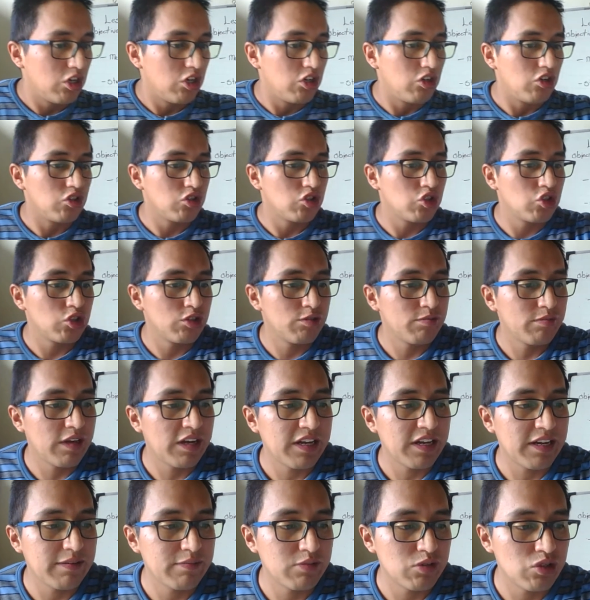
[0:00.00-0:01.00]
Also, I
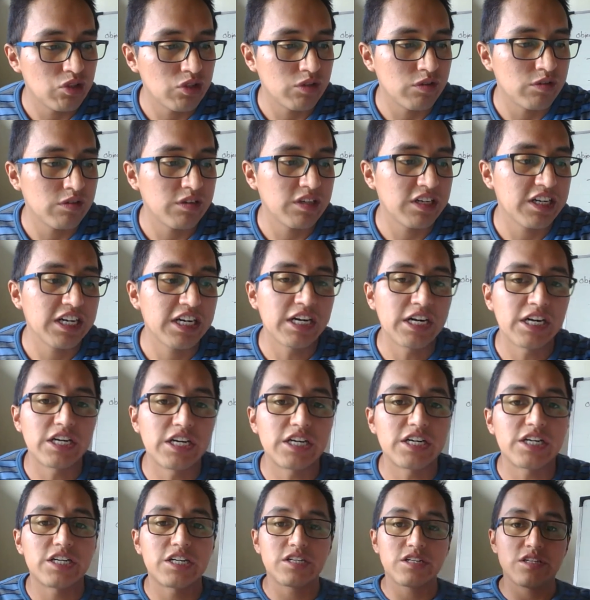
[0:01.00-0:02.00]
have some
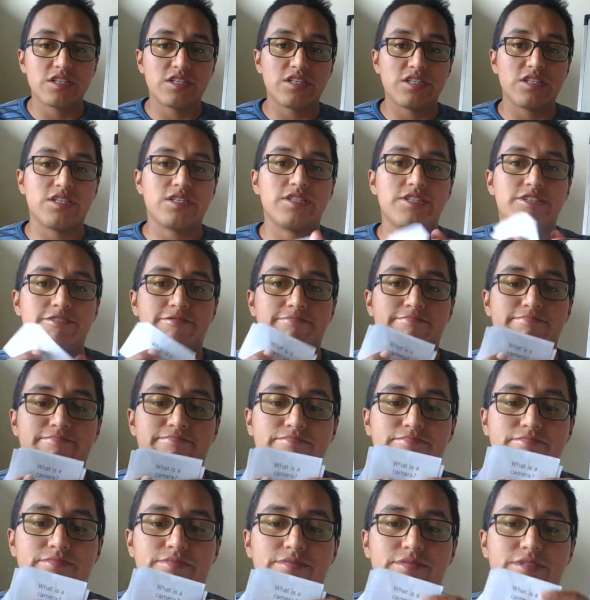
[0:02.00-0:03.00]
cards.
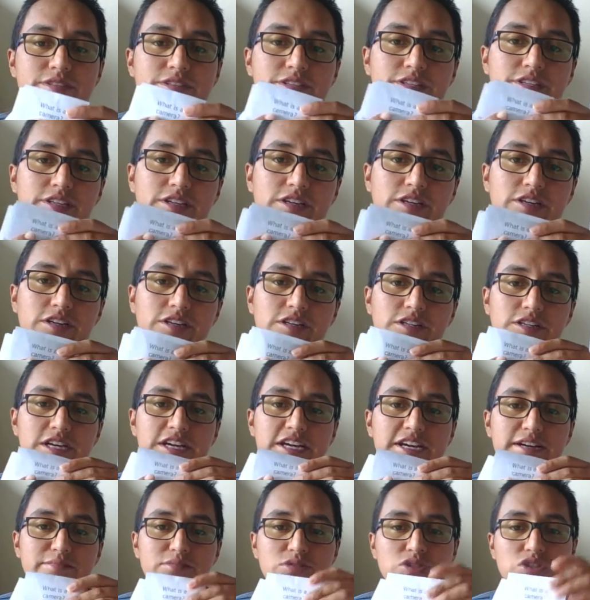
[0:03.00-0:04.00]
Here I
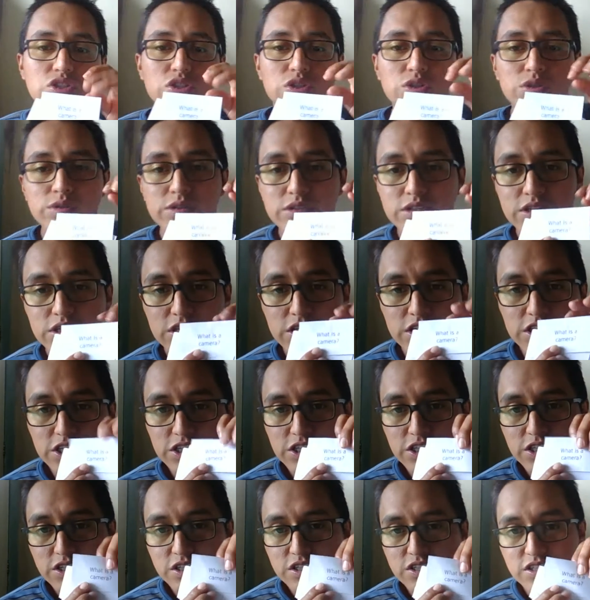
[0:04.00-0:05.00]
have some
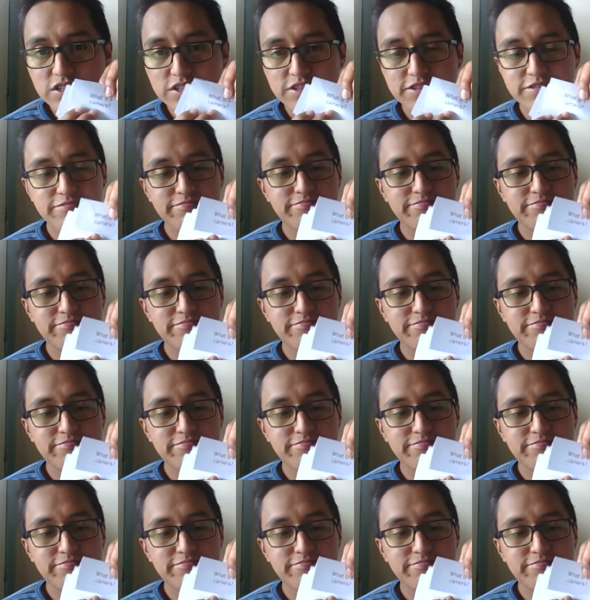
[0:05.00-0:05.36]
cards.